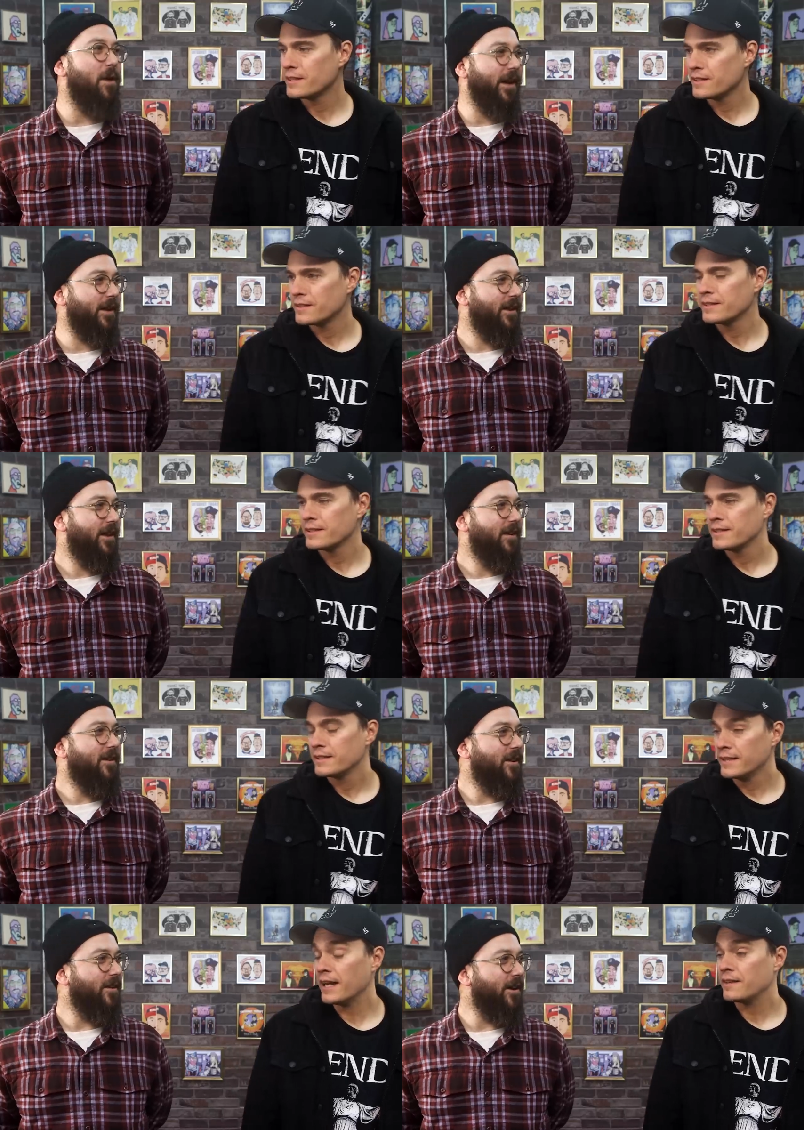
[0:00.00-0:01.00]
Speaker 1: money.
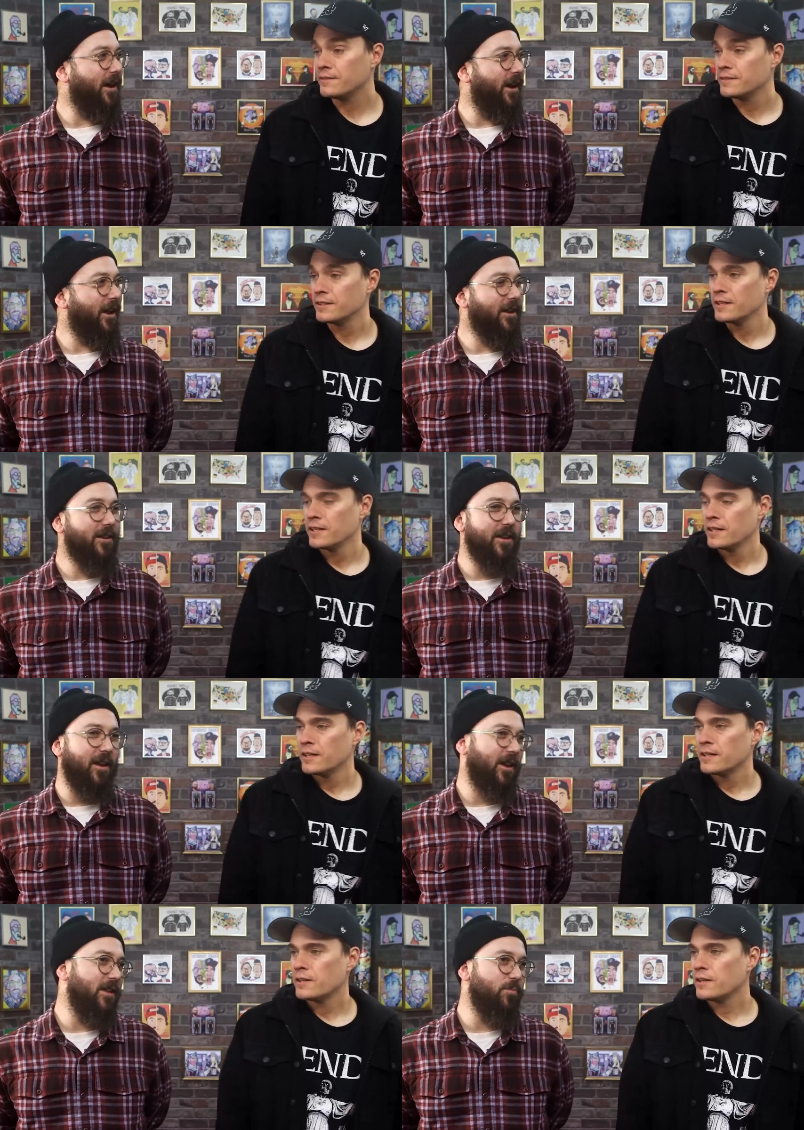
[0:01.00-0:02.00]
Yeah. Uh, yeah.
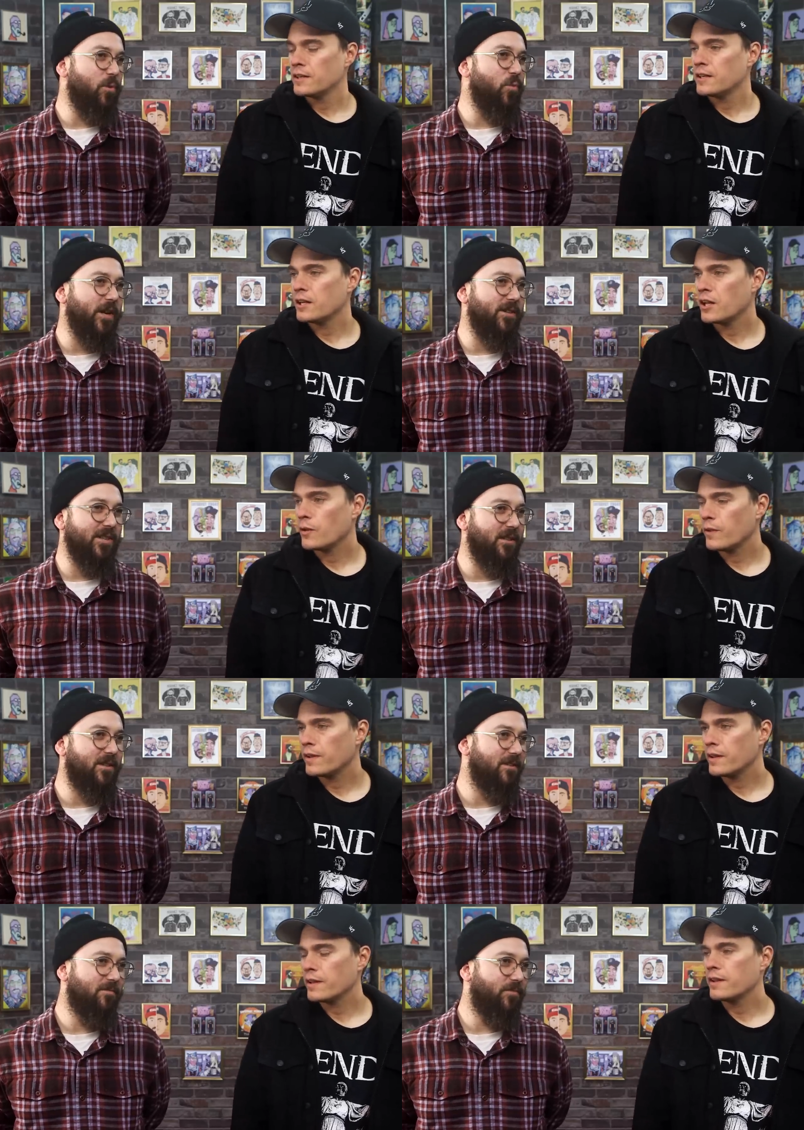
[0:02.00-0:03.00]
Like he's been rich since